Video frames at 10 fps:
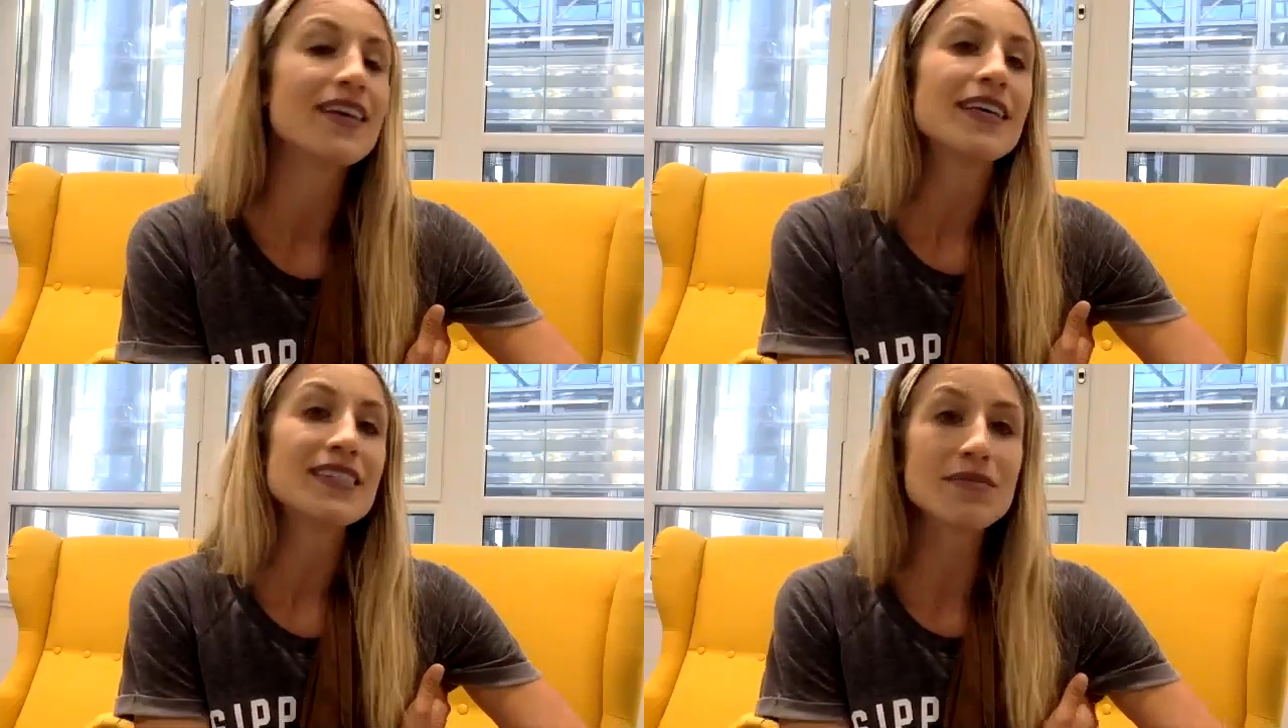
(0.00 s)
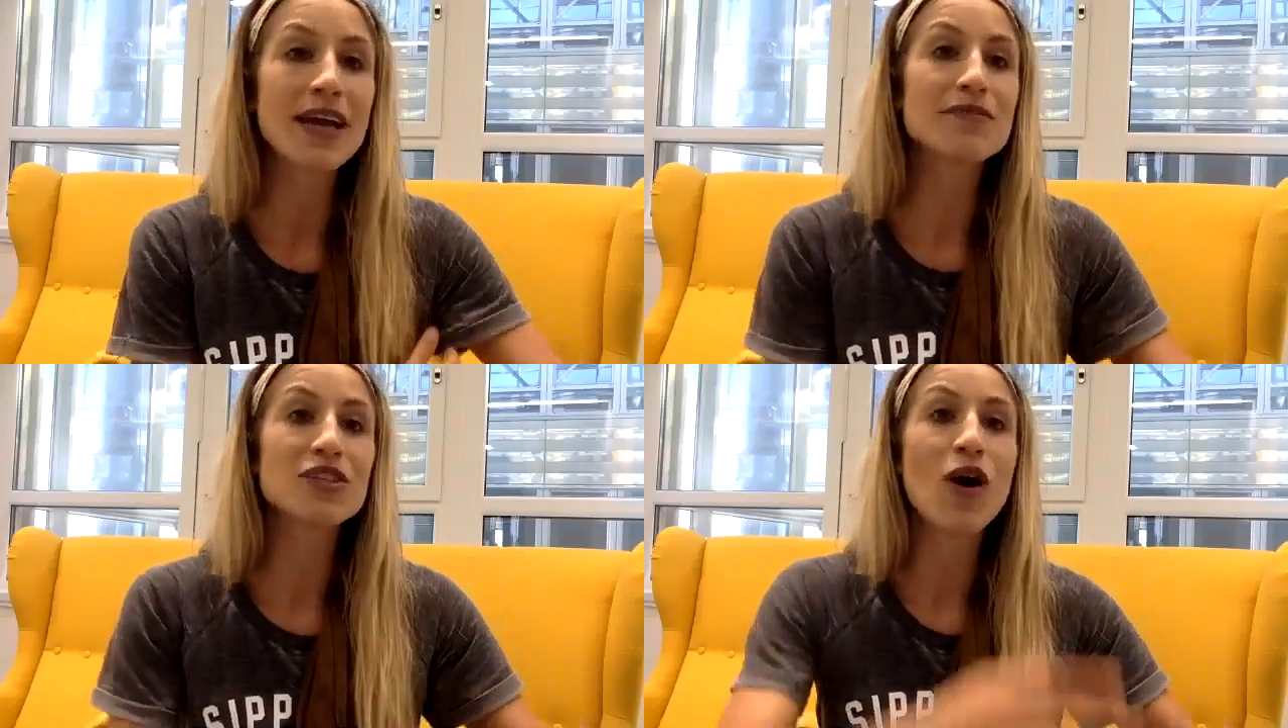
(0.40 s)

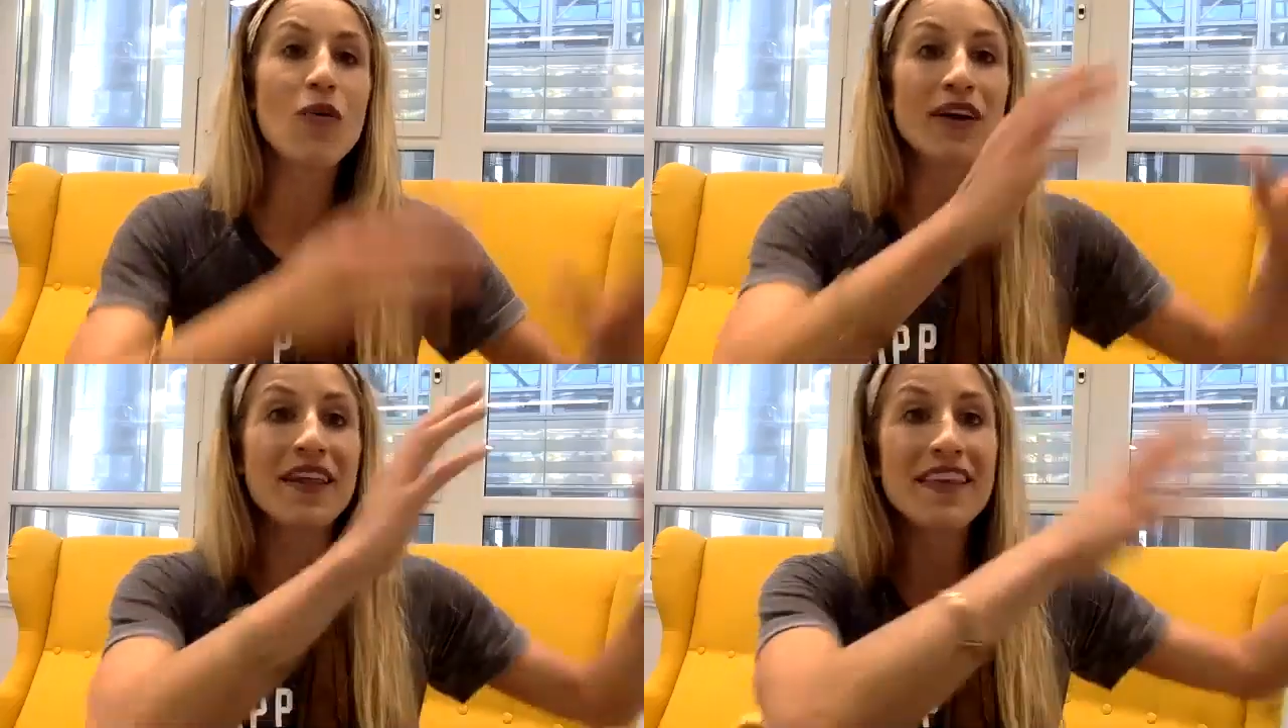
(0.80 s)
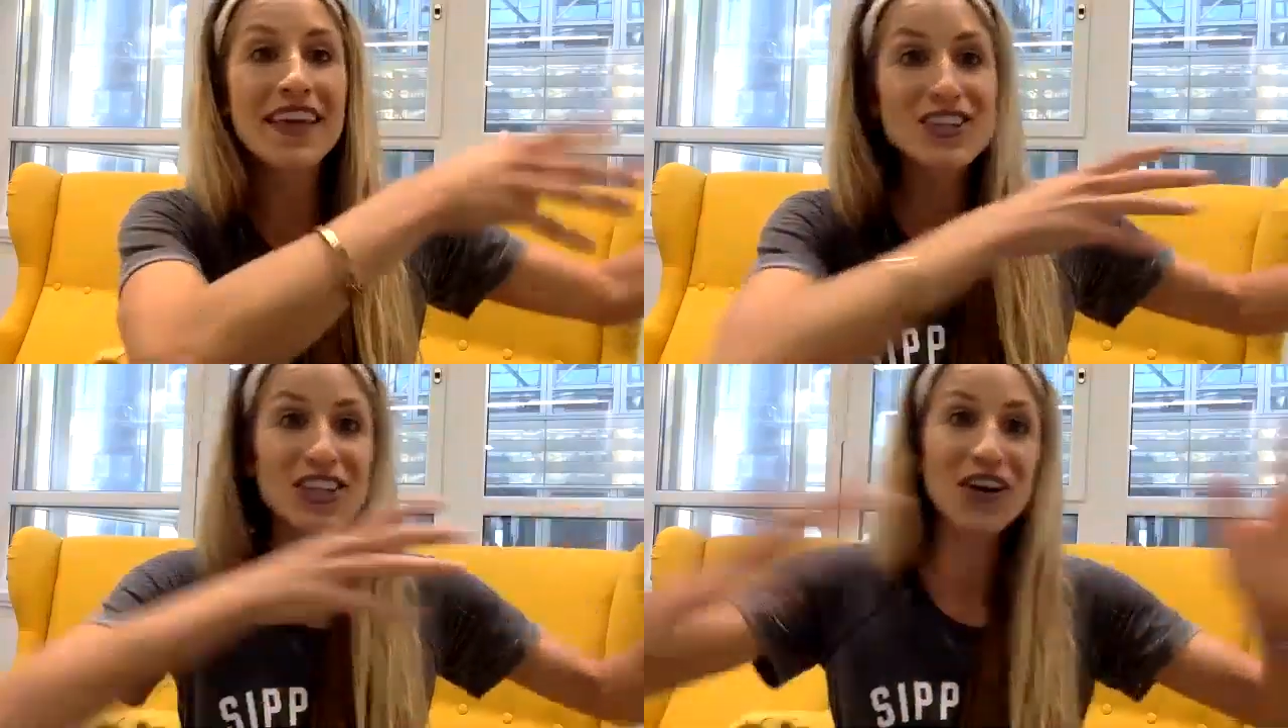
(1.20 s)
sometimes you want one in the
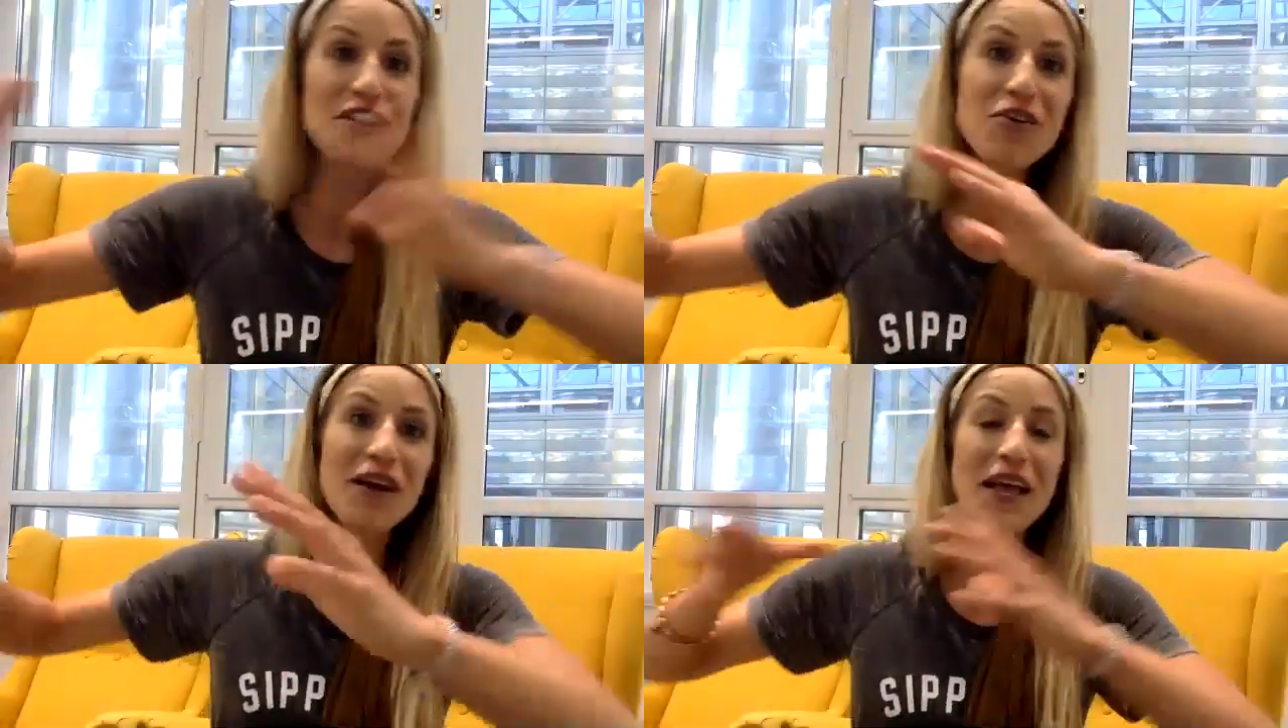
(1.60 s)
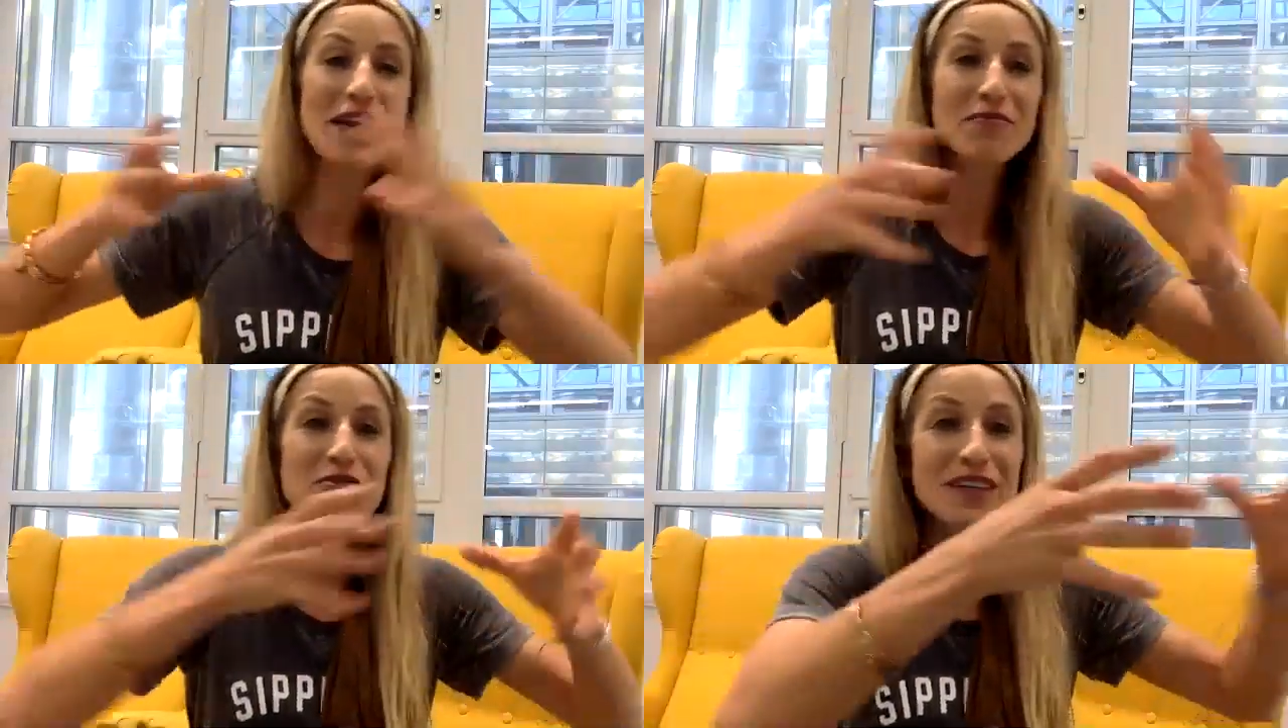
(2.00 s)
kitchen, or you want to like
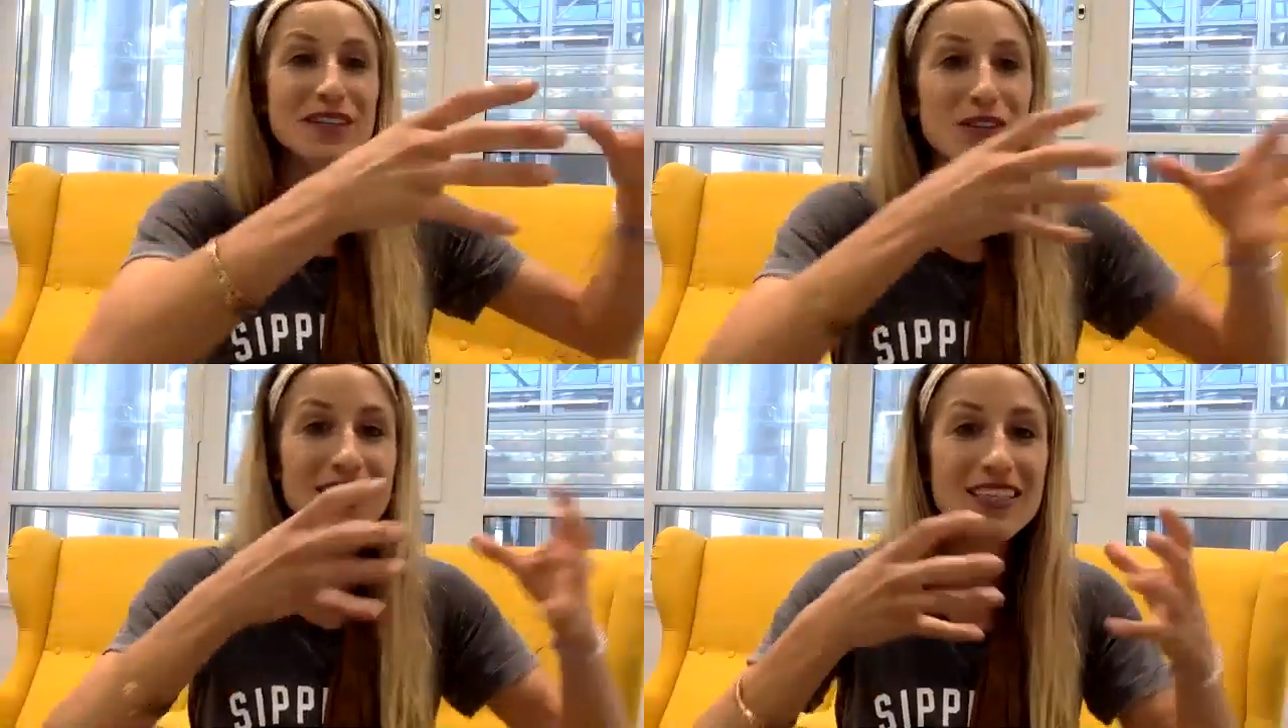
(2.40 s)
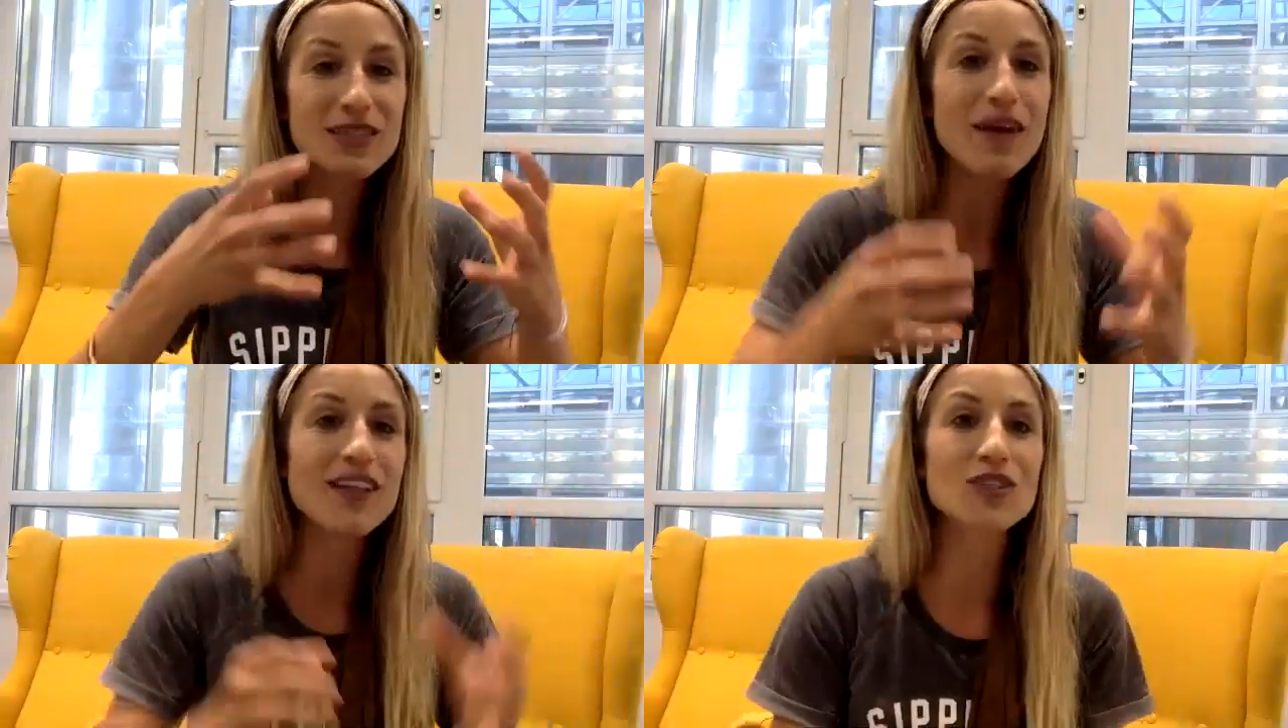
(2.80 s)
move it so that the
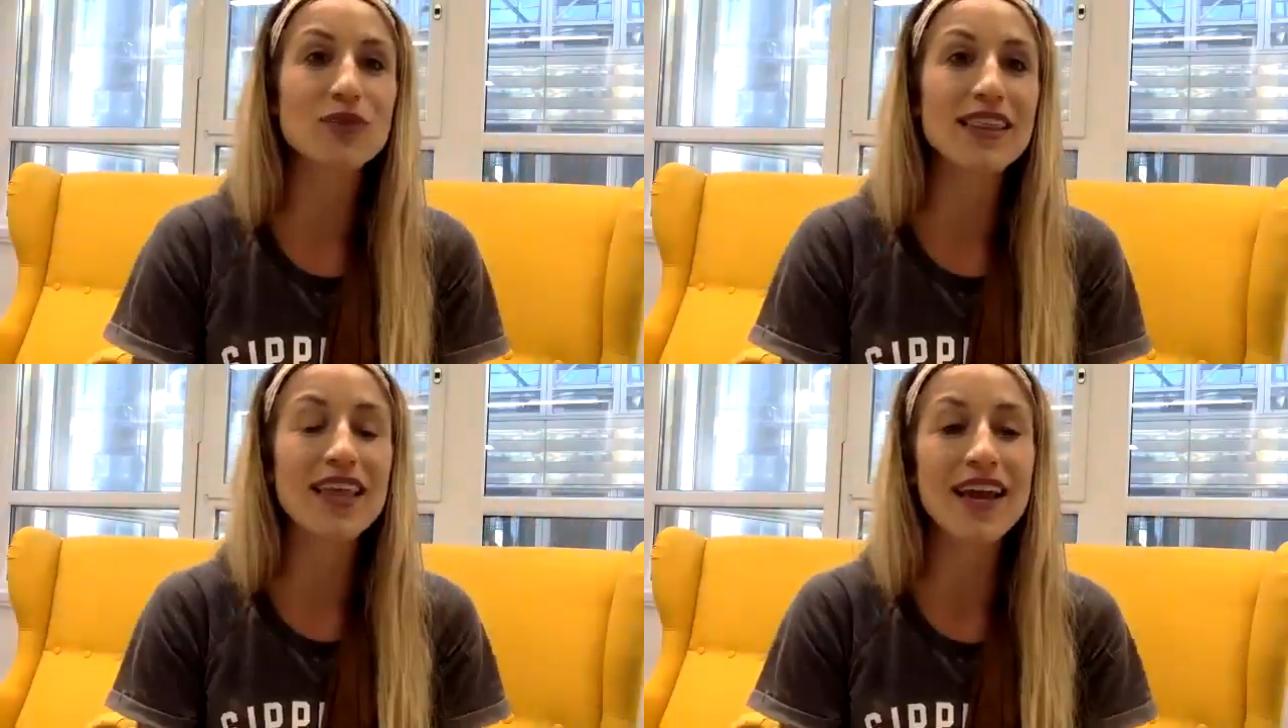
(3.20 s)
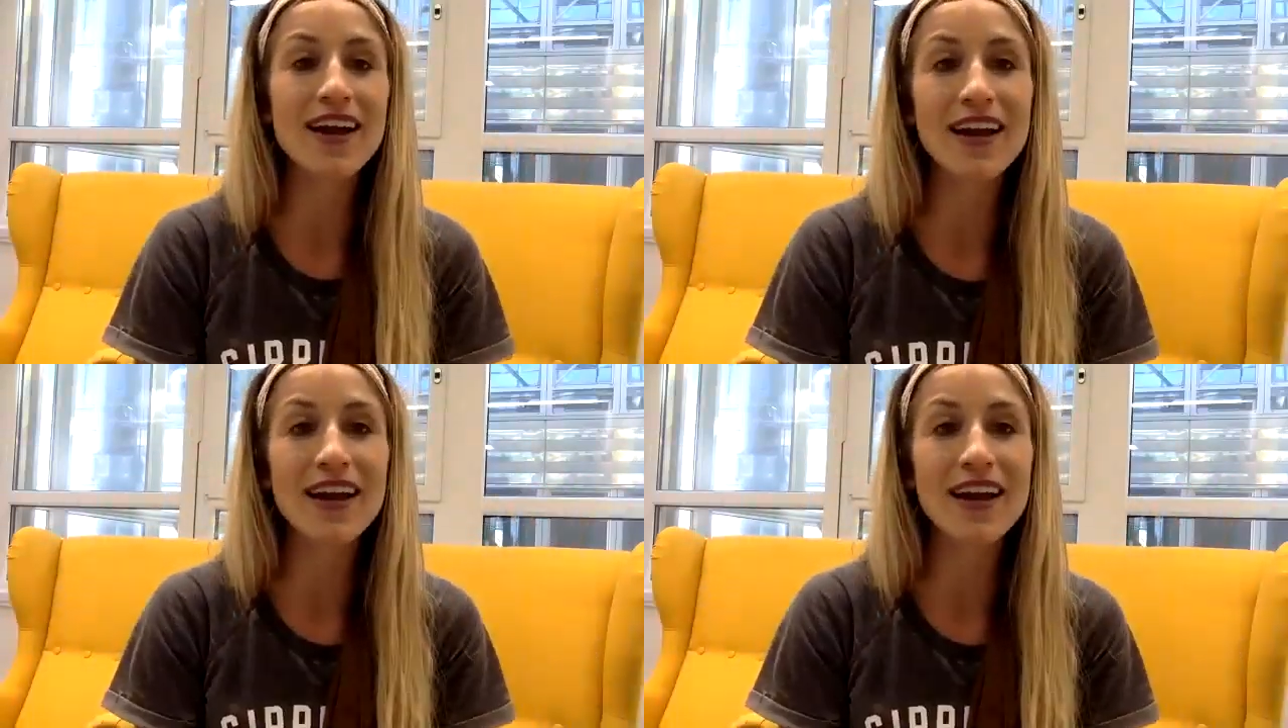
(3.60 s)
smell is right there.